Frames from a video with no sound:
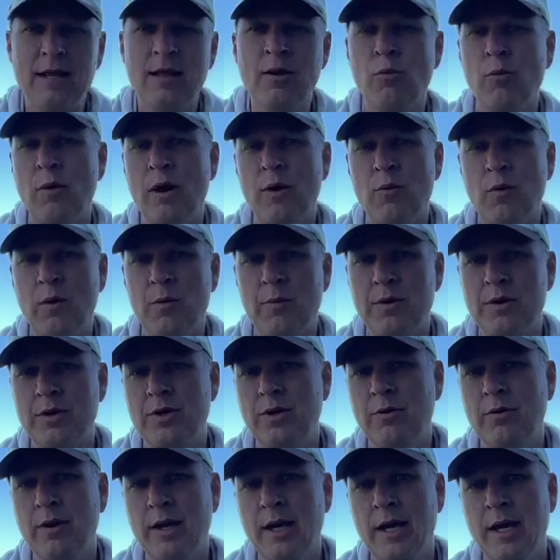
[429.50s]
it while we were
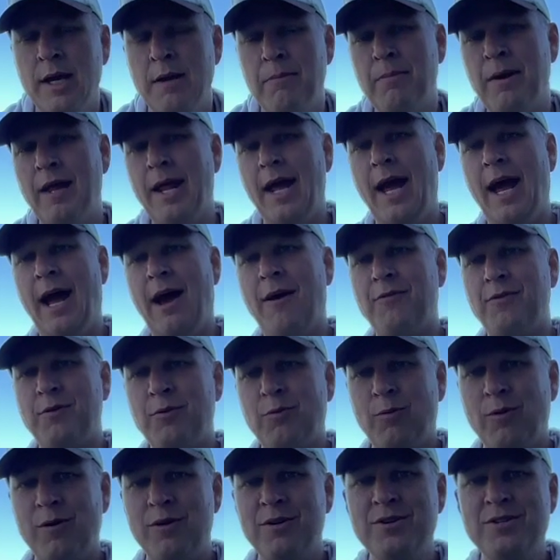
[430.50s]
doing it, but
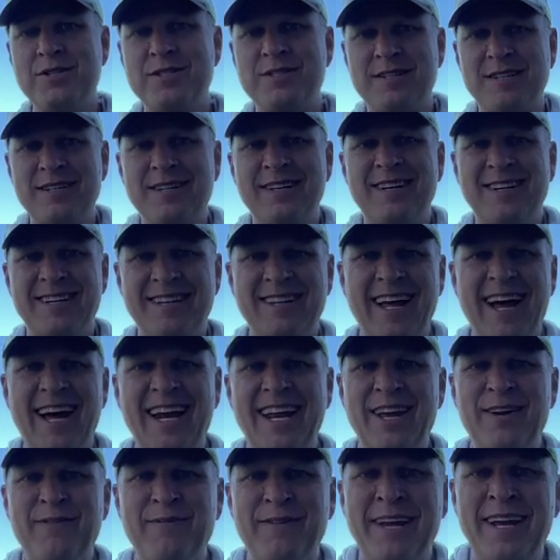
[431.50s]
afterwards, that
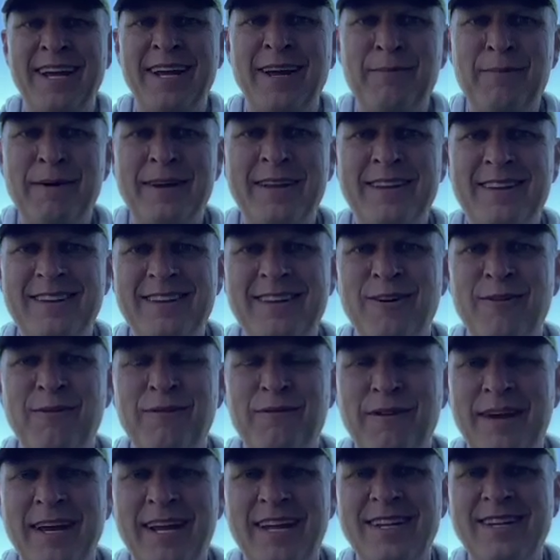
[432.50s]
evening, your
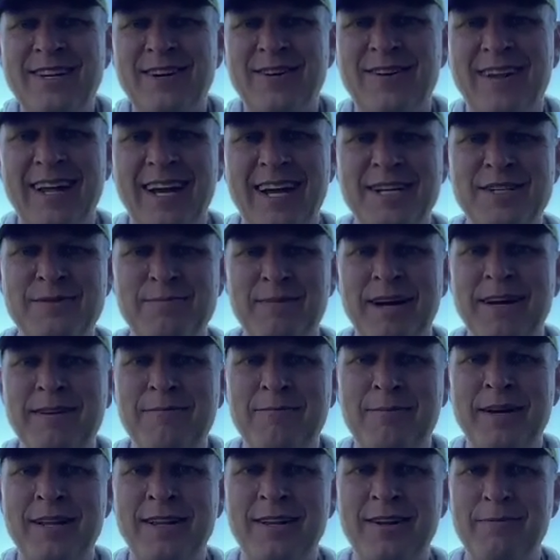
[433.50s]
feet and your legs might
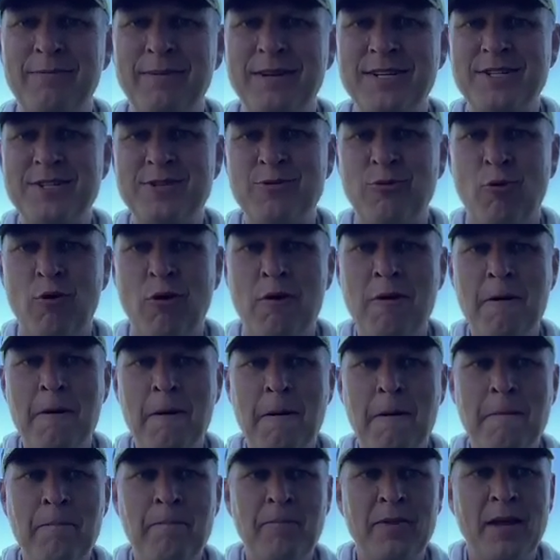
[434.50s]
be a little bit sore,
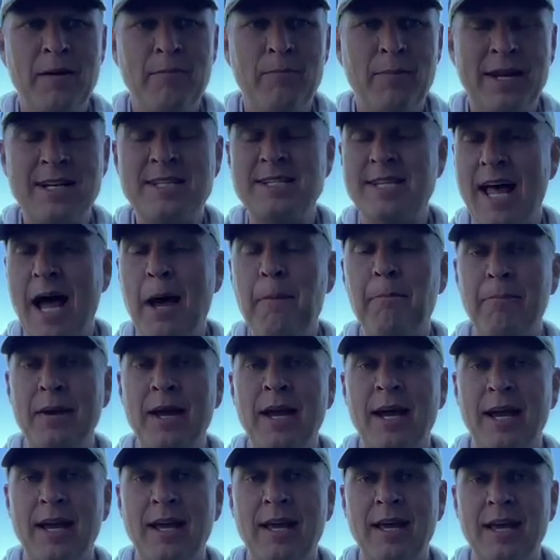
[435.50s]
but it's that
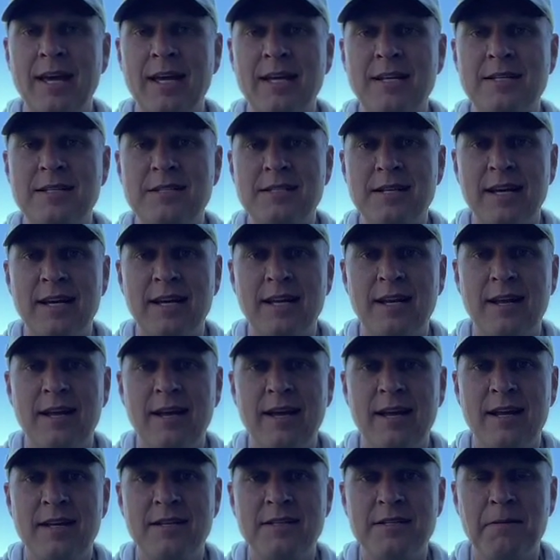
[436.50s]
big. It
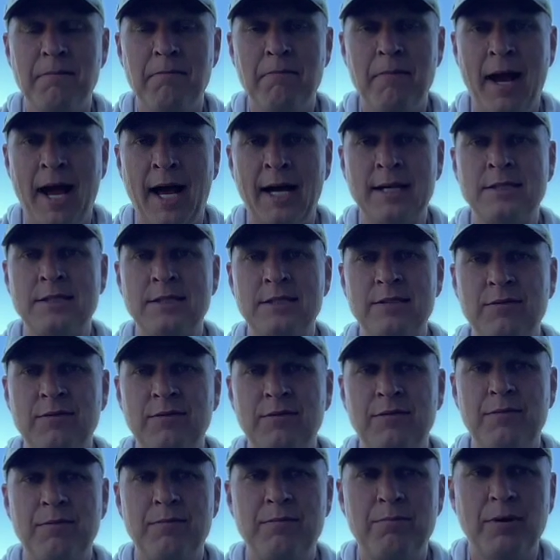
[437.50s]
is a massive
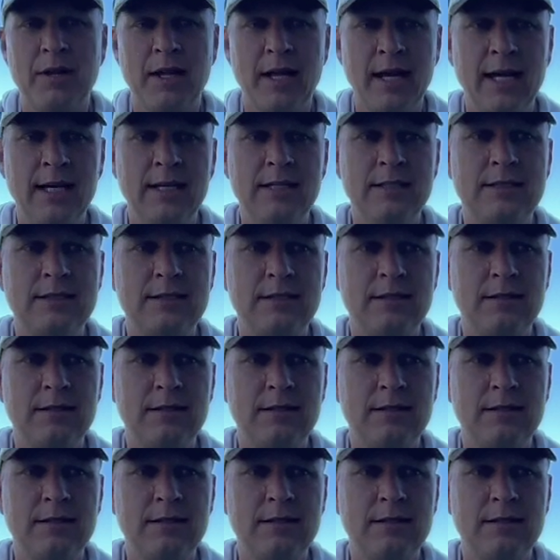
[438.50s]
place,